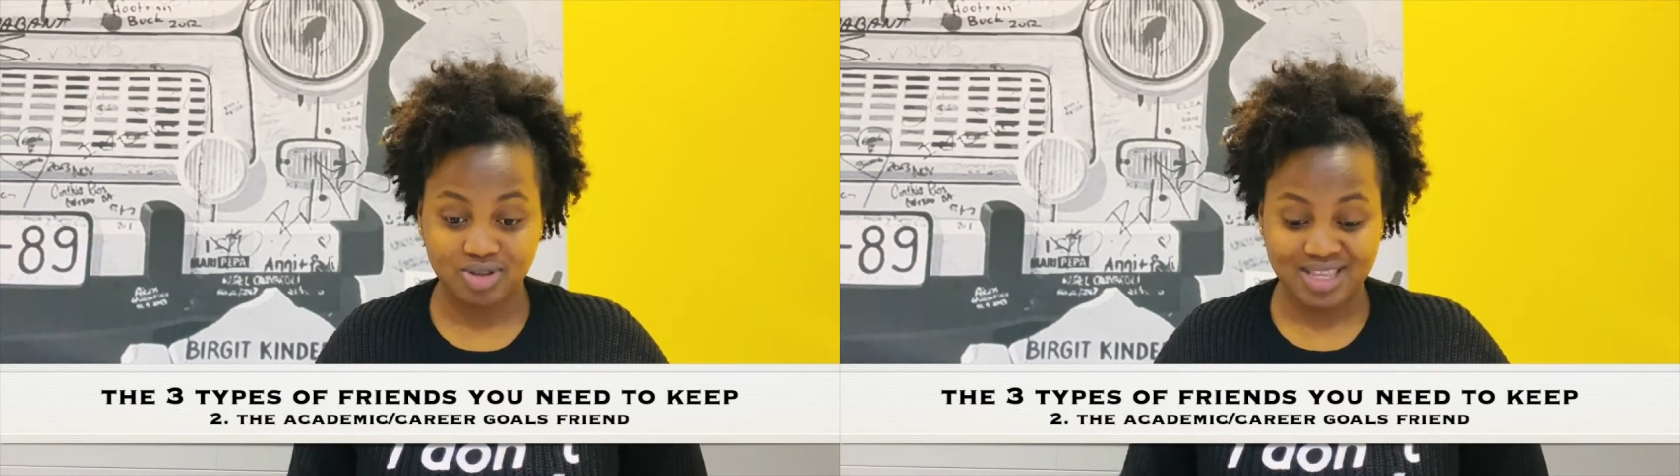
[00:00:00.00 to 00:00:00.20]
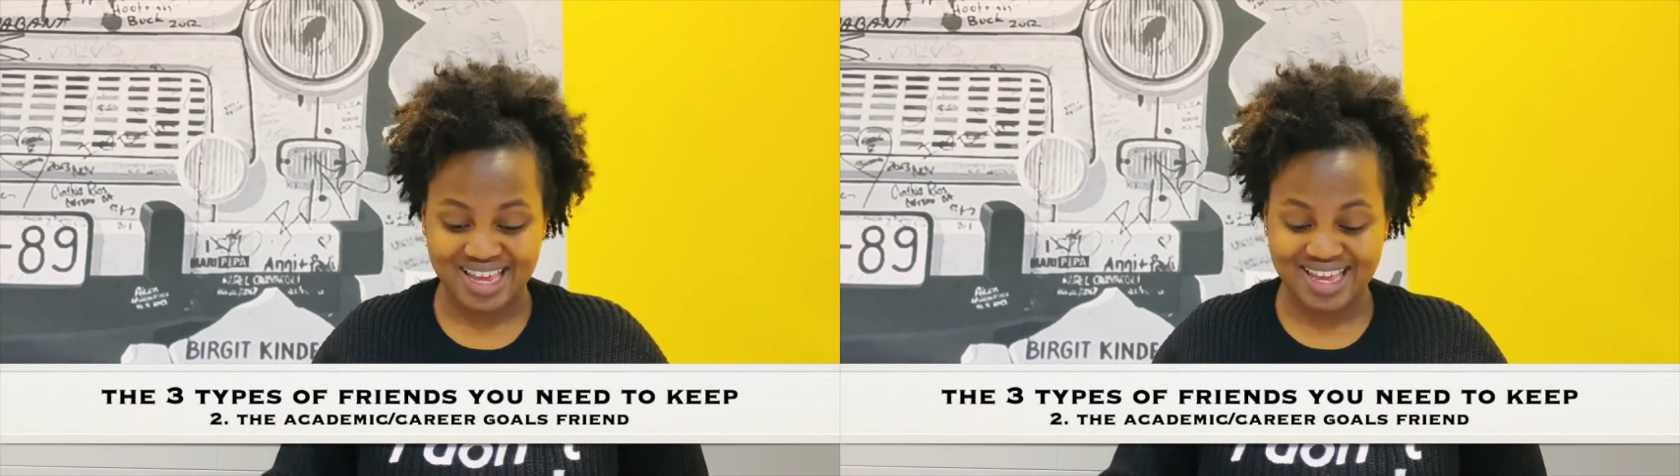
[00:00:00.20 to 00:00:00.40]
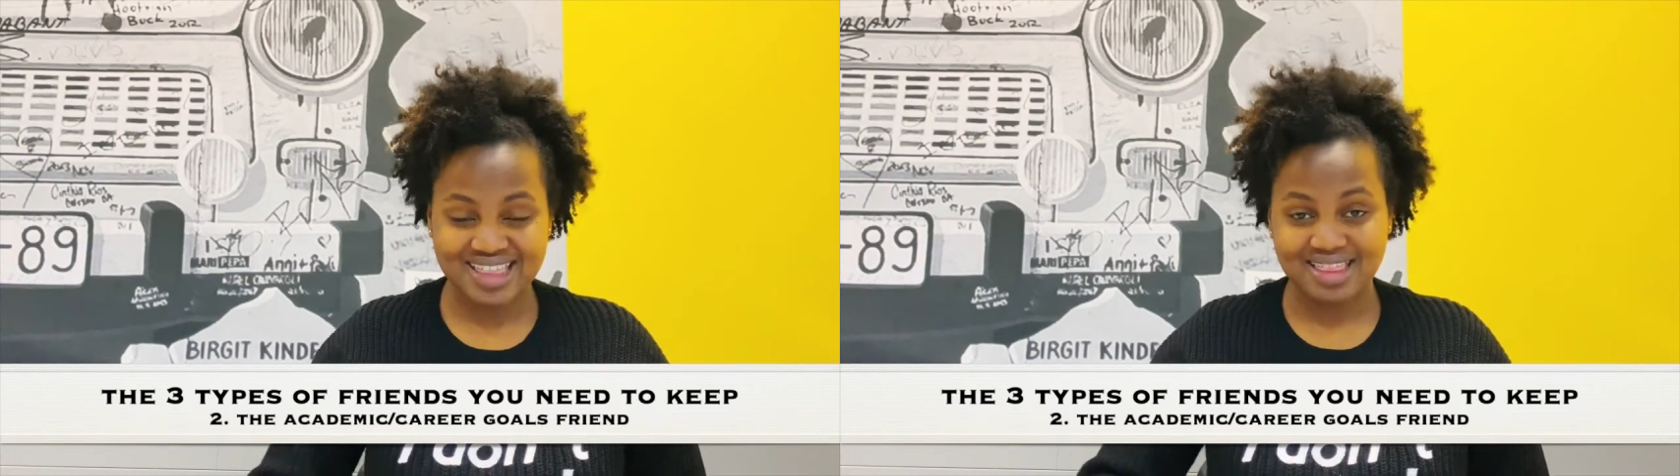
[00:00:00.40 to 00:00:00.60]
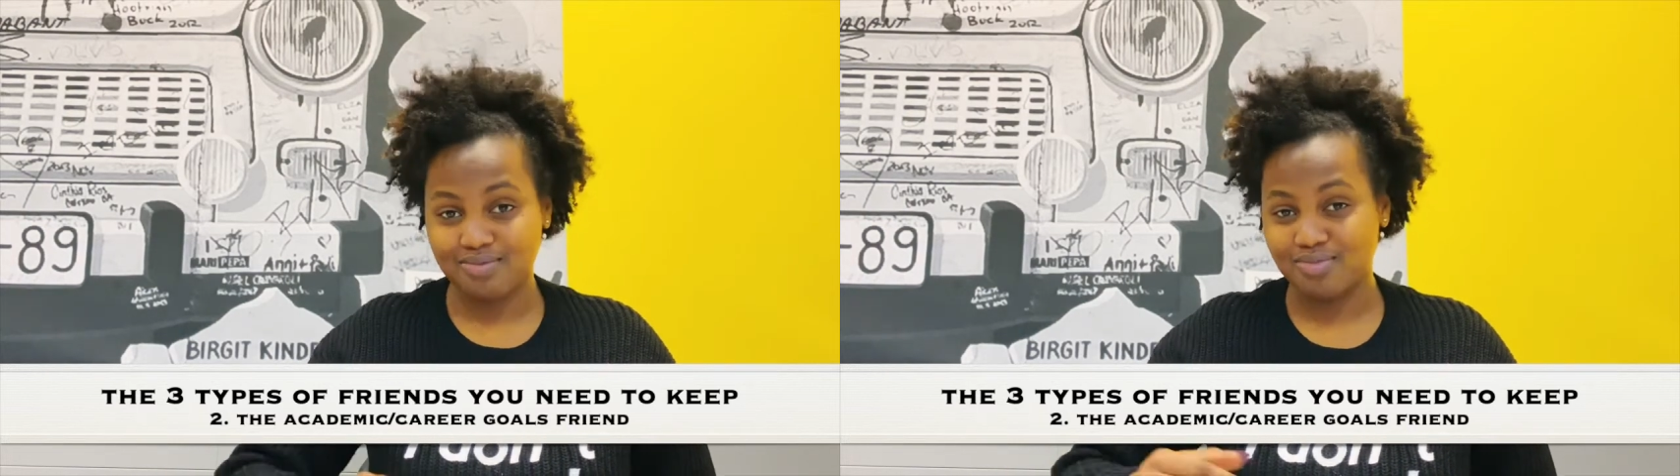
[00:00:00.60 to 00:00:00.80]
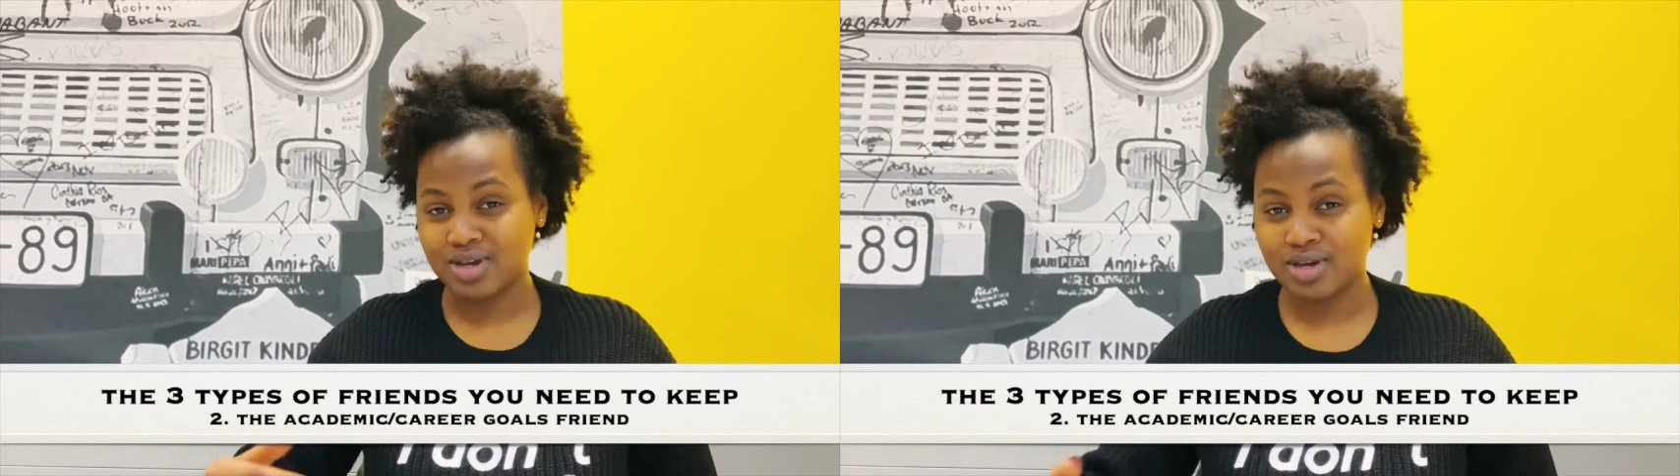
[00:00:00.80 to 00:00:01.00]
they're either
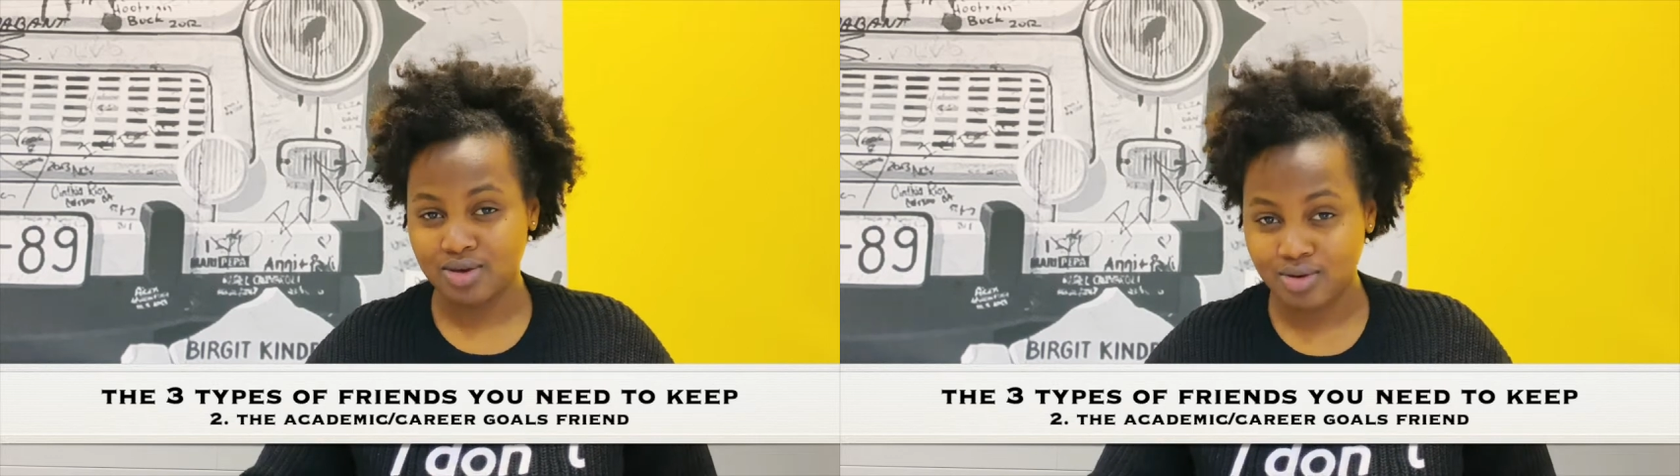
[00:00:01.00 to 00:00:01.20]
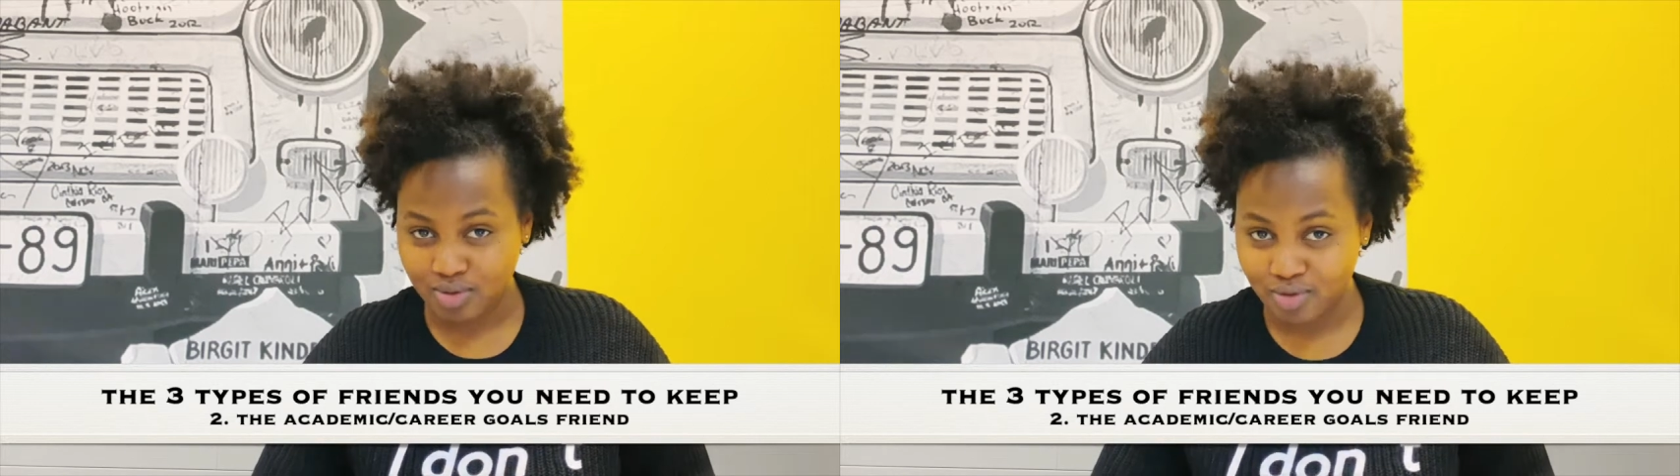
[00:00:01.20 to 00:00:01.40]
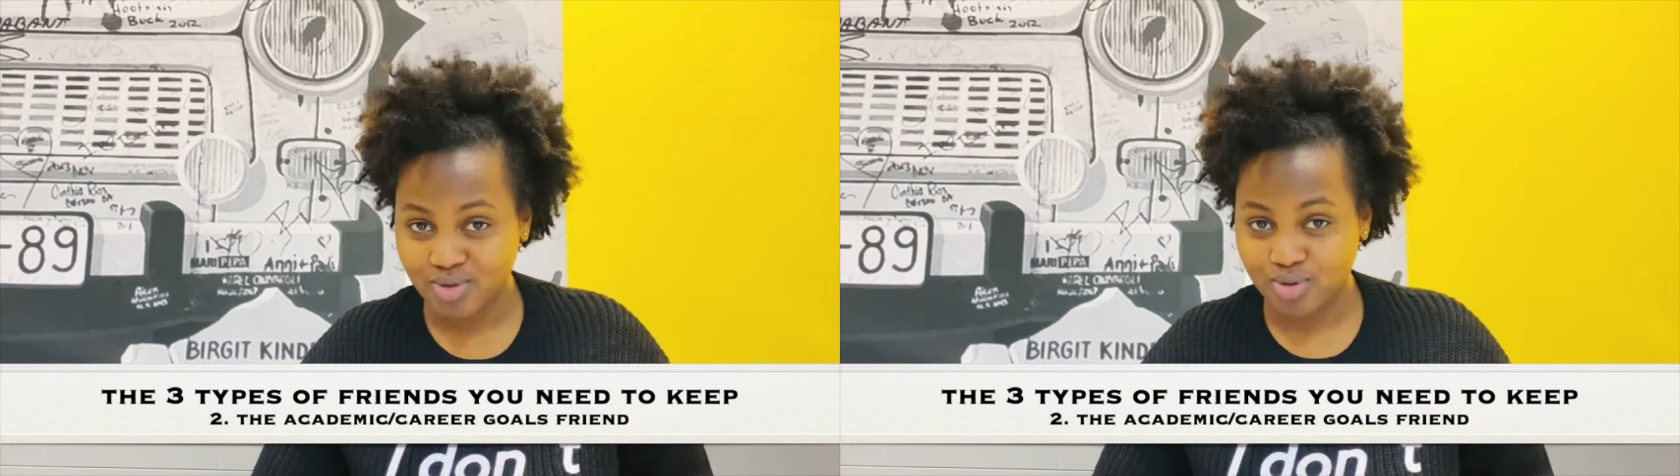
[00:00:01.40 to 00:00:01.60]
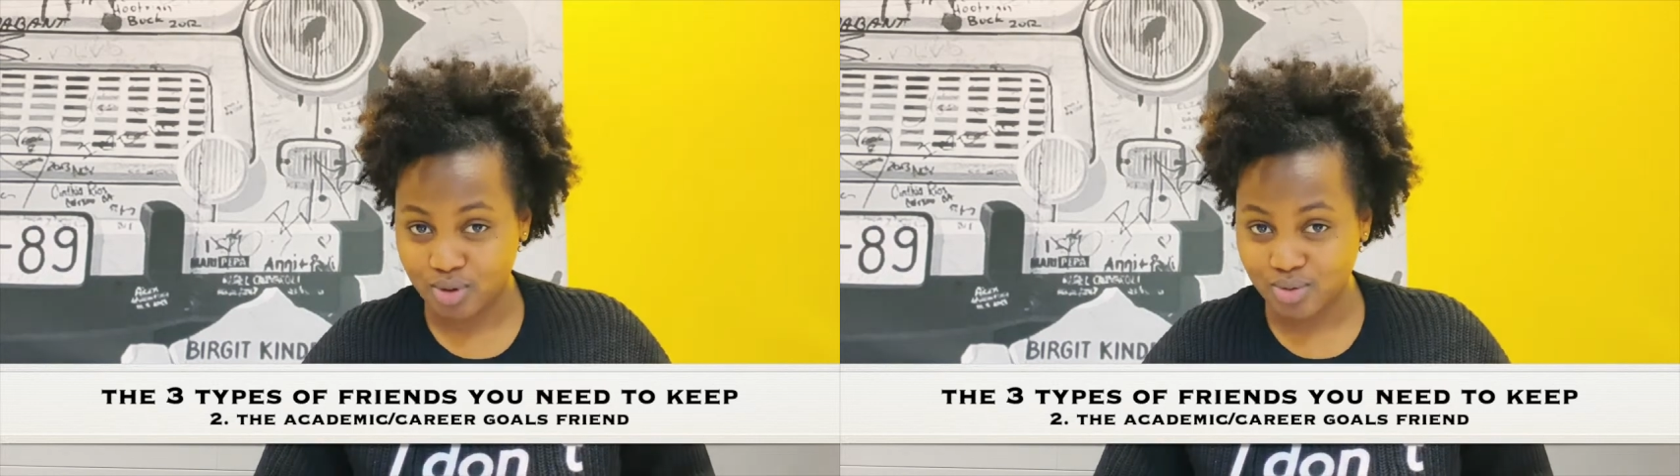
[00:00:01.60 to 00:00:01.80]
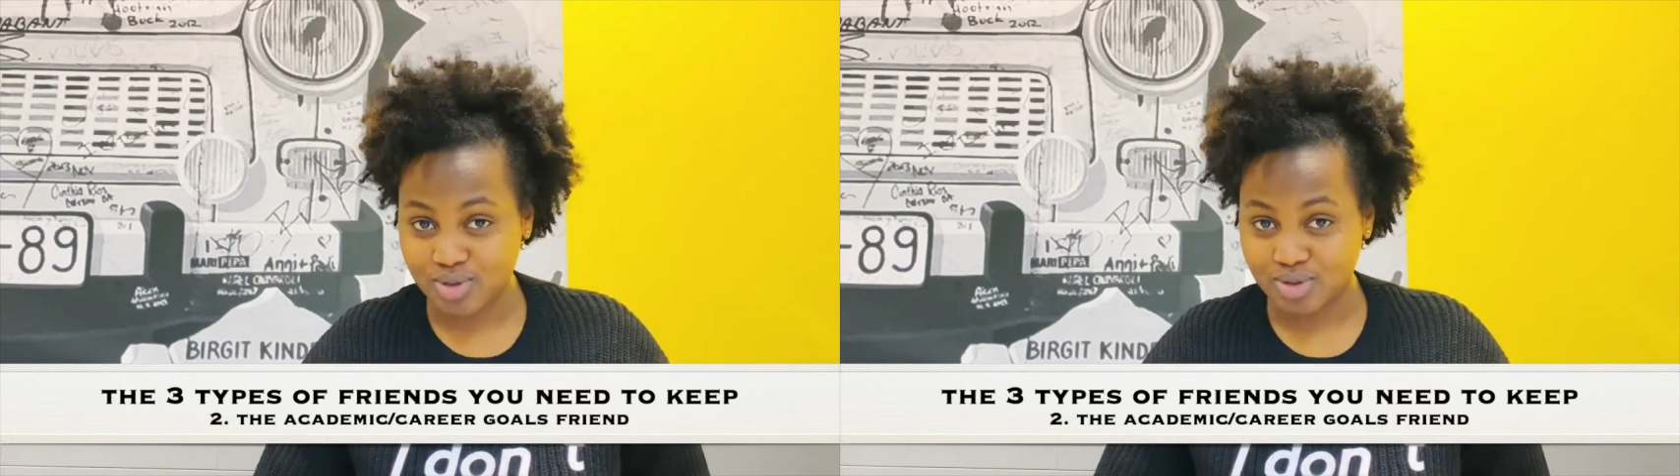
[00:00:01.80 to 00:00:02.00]
bringing you
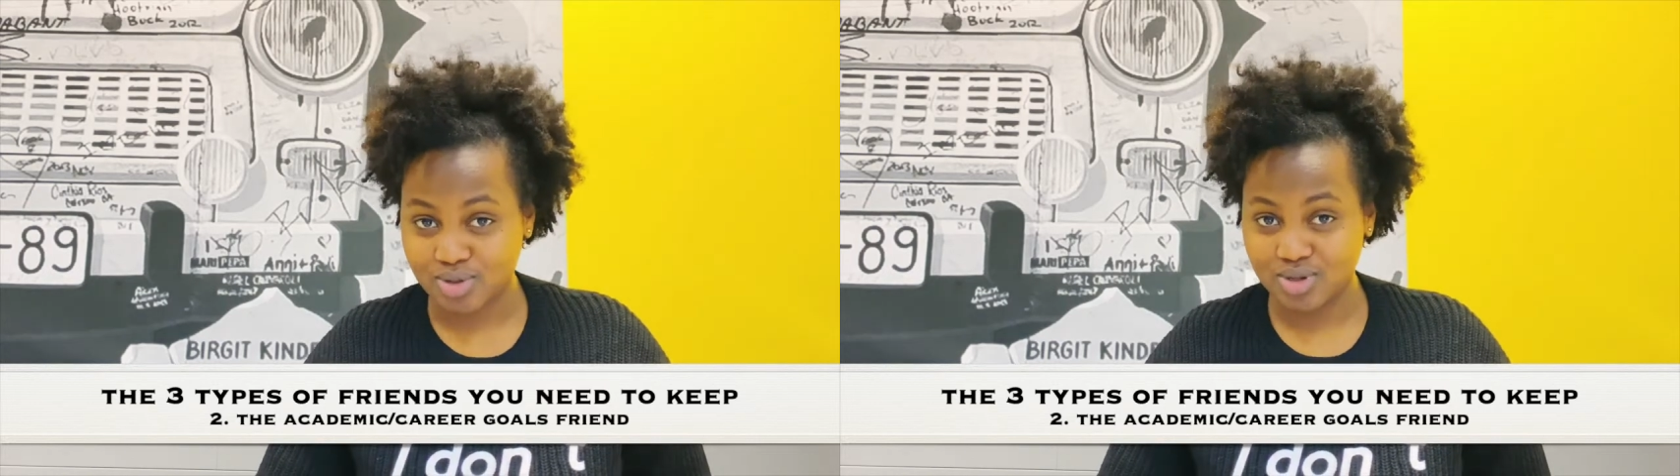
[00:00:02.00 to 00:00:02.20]
closer to your